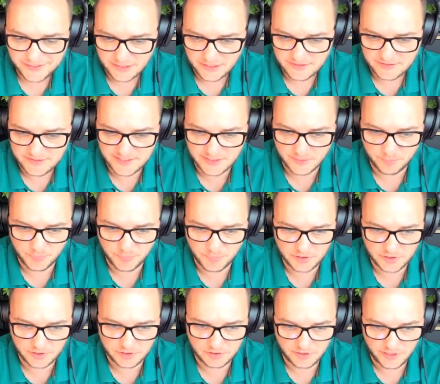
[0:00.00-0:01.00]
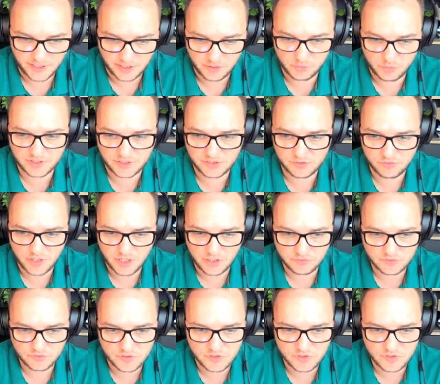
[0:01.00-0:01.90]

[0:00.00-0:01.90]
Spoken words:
and simple equity round.